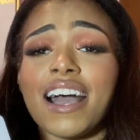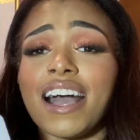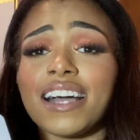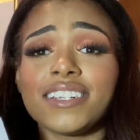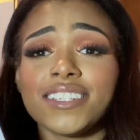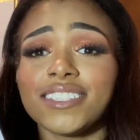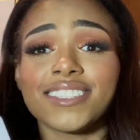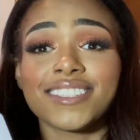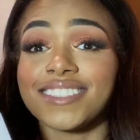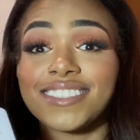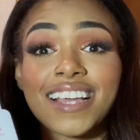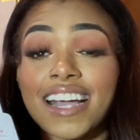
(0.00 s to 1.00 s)
I
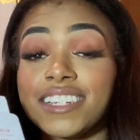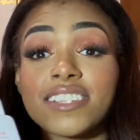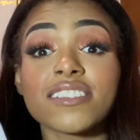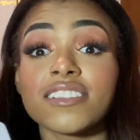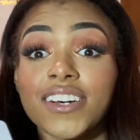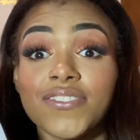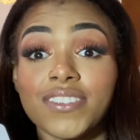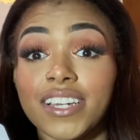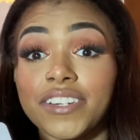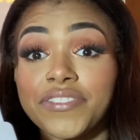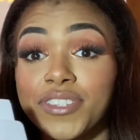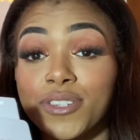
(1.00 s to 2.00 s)
just love
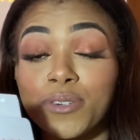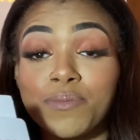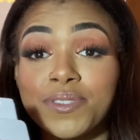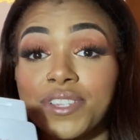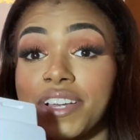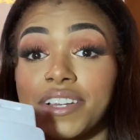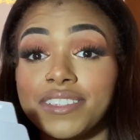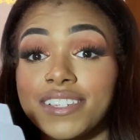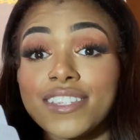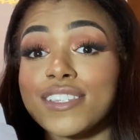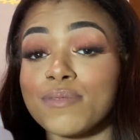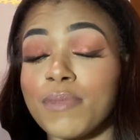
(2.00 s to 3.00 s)
Native Soaps. Like,
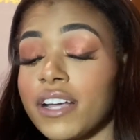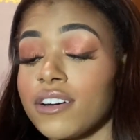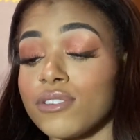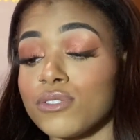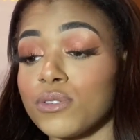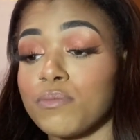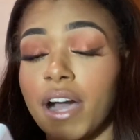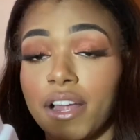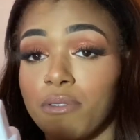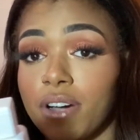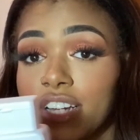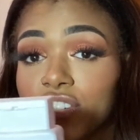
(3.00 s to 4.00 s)
this is my go-to
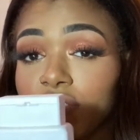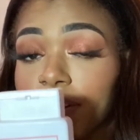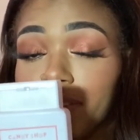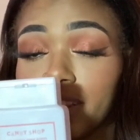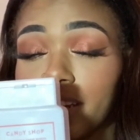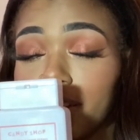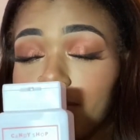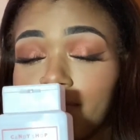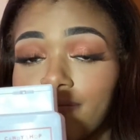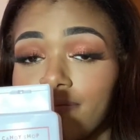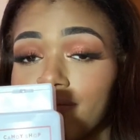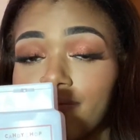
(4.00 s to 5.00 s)
body wash for everything.
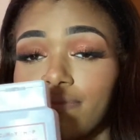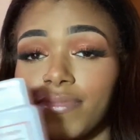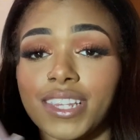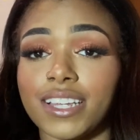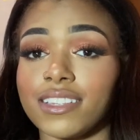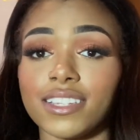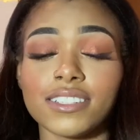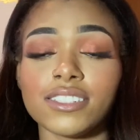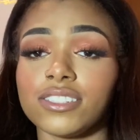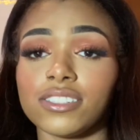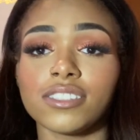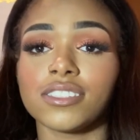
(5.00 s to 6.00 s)
Like, this
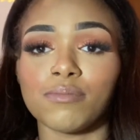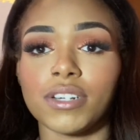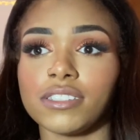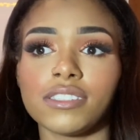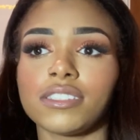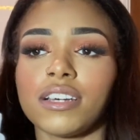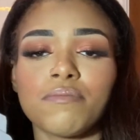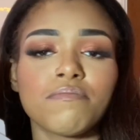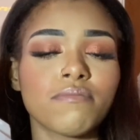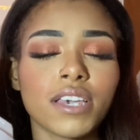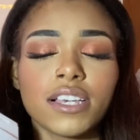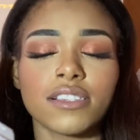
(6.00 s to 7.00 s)
just smells
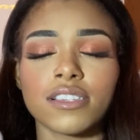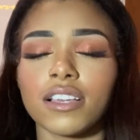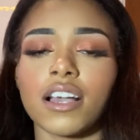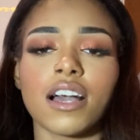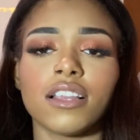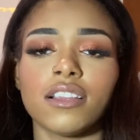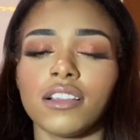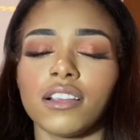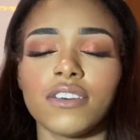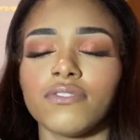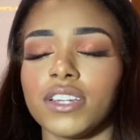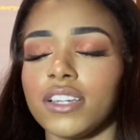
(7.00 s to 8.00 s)
amazing. I
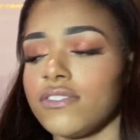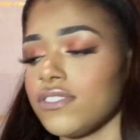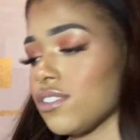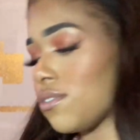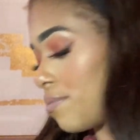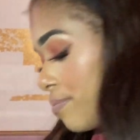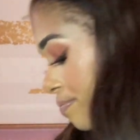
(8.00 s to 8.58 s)
love Native Soaps.